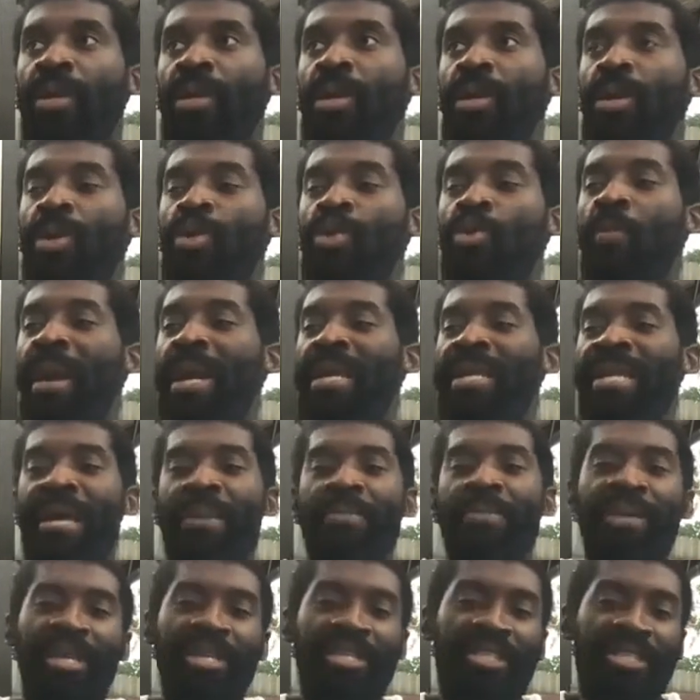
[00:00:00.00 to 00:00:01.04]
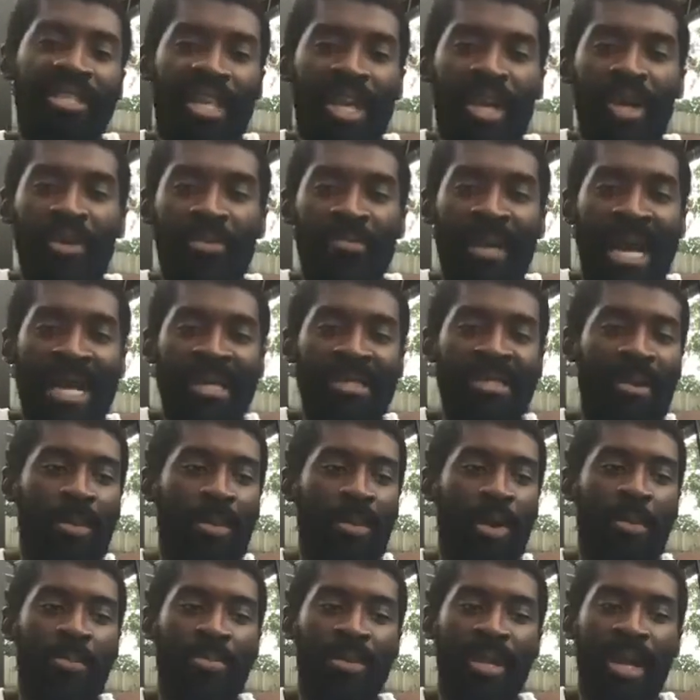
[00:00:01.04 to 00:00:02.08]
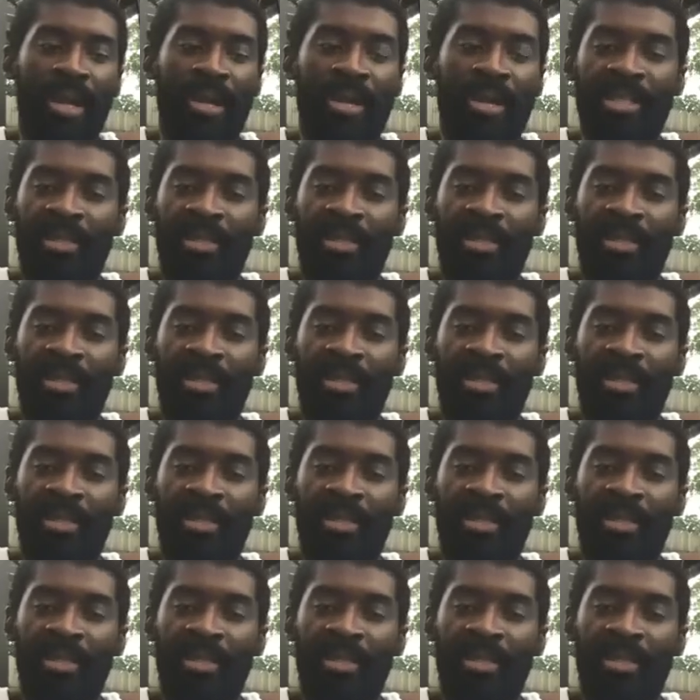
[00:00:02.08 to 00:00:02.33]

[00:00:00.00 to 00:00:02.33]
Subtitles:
you might not be a skilled basketball player because